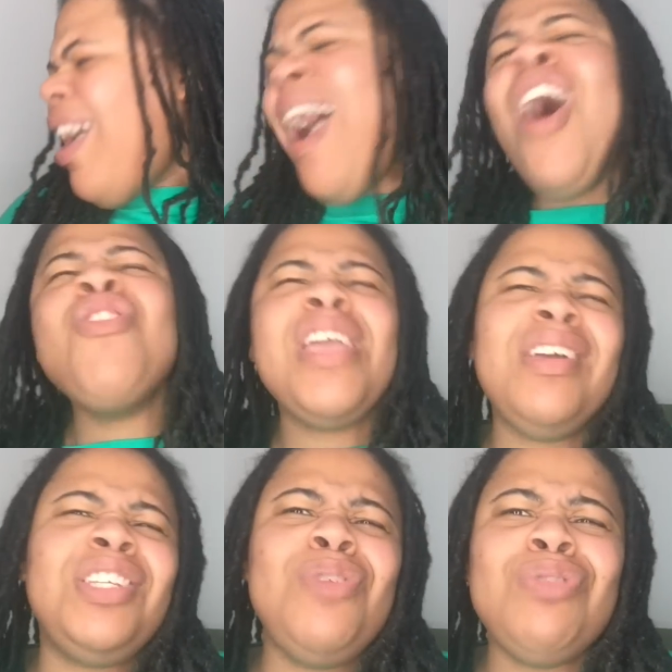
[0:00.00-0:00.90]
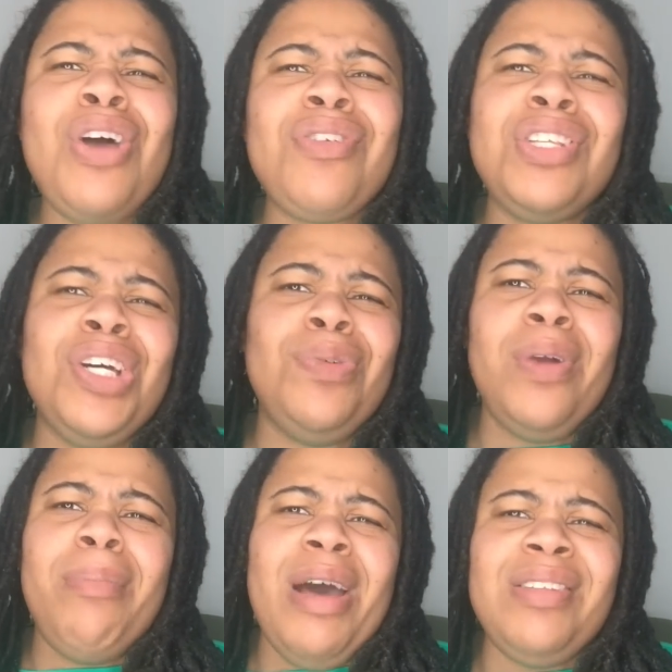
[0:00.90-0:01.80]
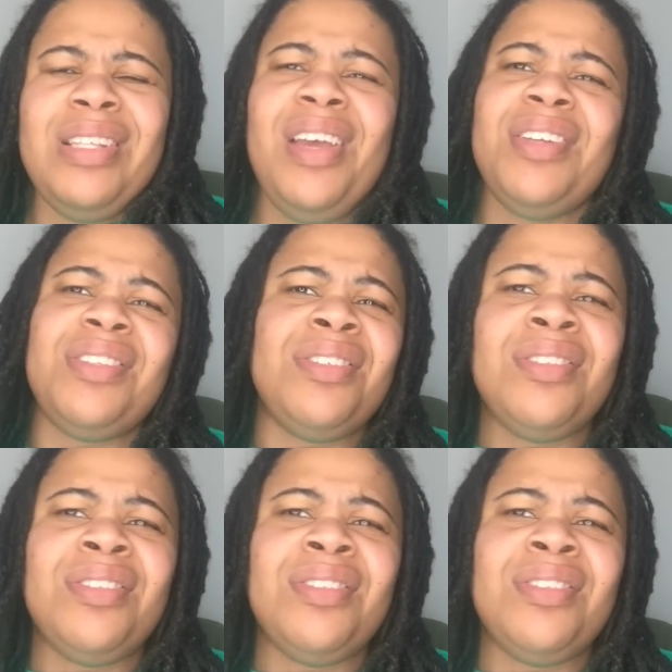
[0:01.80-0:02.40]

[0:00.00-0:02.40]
Oh yeah, she was talking to her daughter about sex.